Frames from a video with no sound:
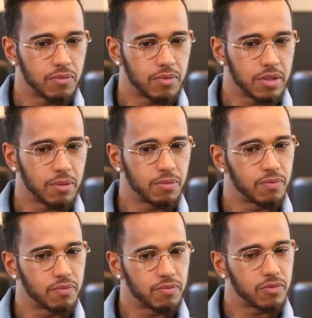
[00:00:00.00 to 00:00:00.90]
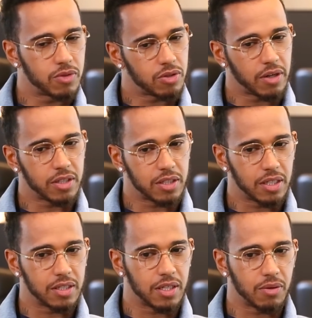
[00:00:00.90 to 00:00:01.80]
some strange
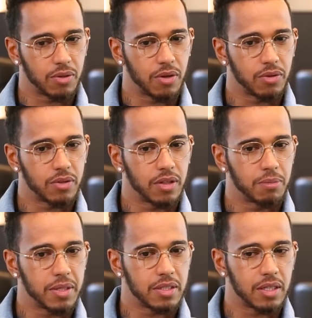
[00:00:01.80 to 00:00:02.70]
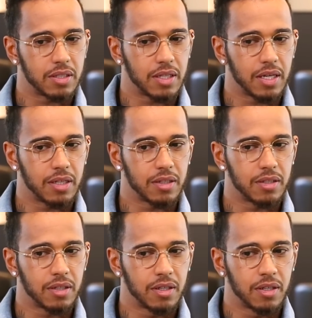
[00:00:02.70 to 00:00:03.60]
things that were going on in the business, and